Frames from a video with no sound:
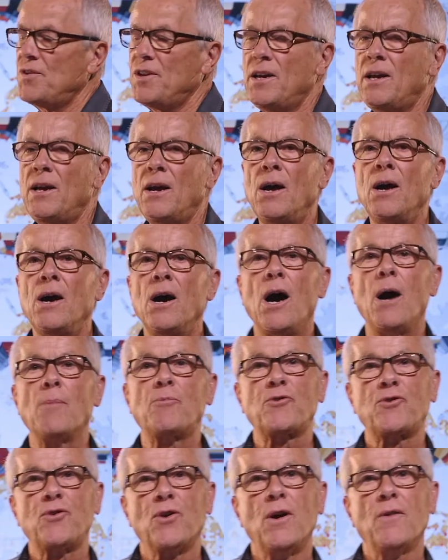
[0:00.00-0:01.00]
the
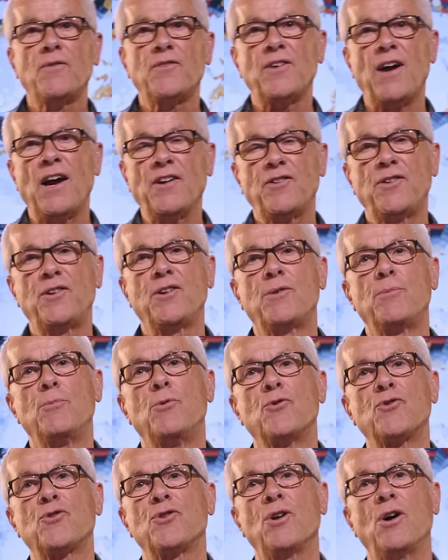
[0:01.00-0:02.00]
observed size
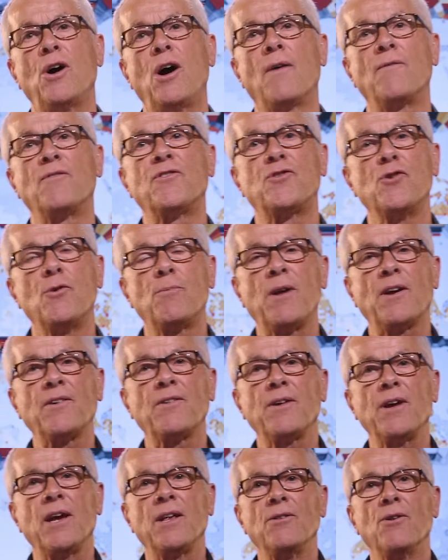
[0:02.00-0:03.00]
distribution of the
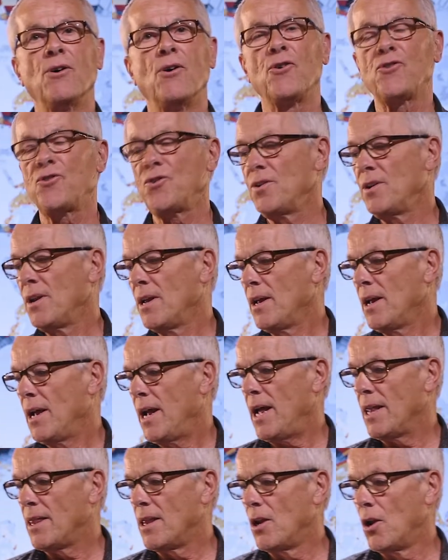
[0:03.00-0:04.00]
zooplankton in the ocean,
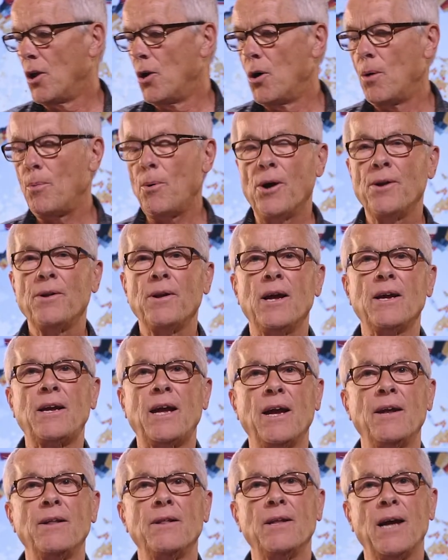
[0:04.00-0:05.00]
and the lower one,
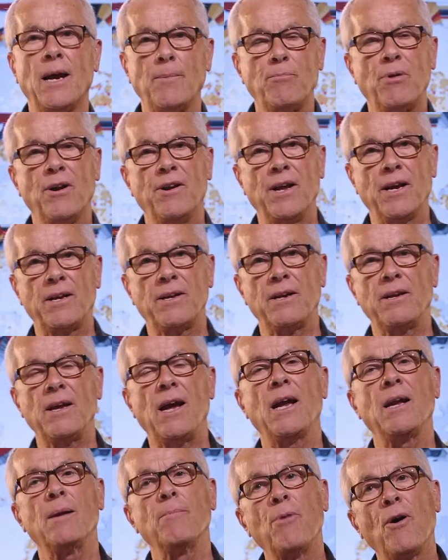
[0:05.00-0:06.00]
again, that predicted.
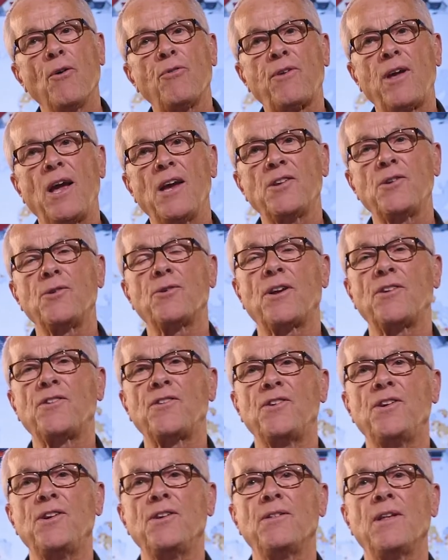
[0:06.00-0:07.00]
And in both cases, you can
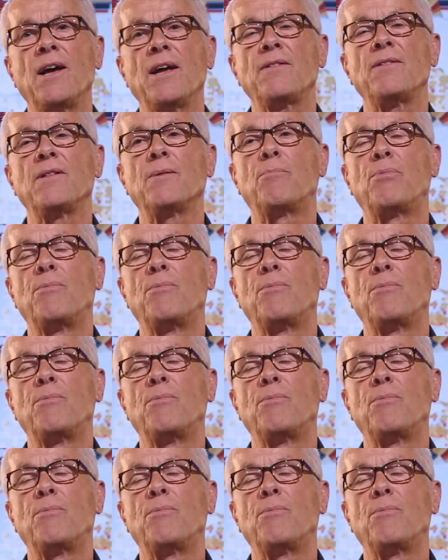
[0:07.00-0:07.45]
see that